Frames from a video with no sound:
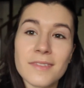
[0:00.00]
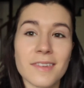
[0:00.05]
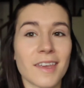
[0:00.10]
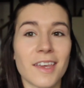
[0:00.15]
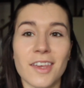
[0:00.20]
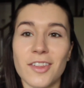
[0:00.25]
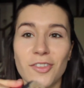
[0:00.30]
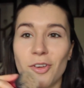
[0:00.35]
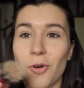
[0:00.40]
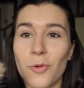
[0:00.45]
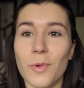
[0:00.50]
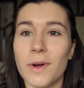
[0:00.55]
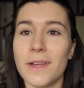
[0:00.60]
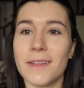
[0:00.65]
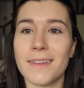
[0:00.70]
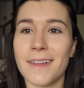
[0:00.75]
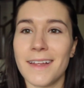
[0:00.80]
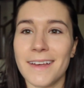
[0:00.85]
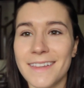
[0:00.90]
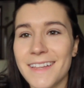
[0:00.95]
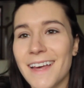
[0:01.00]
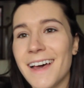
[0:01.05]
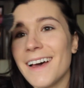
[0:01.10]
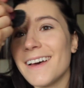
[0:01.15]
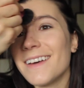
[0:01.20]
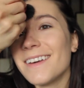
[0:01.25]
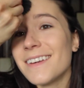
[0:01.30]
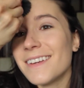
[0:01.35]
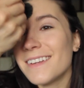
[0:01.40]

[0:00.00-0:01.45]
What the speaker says: He's always like that.